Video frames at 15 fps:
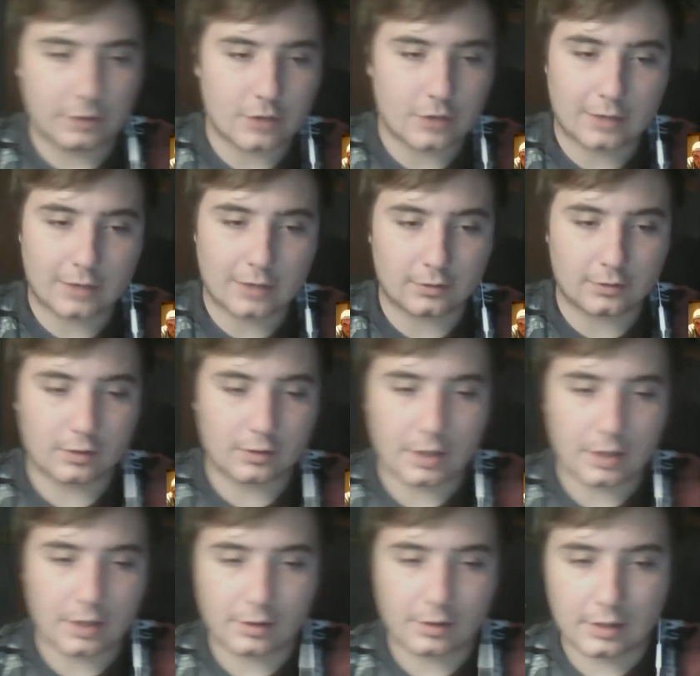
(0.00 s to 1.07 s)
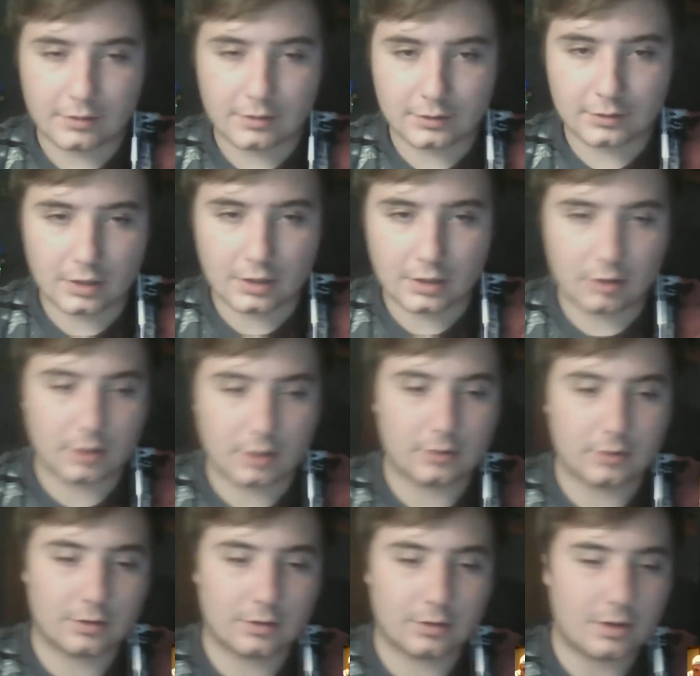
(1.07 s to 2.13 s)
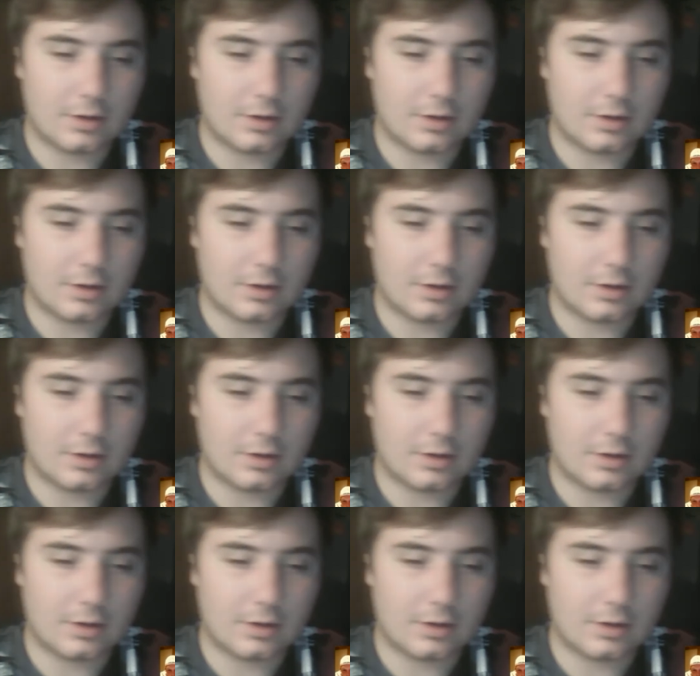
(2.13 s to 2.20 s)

Jackson's going to take a lot of his carries,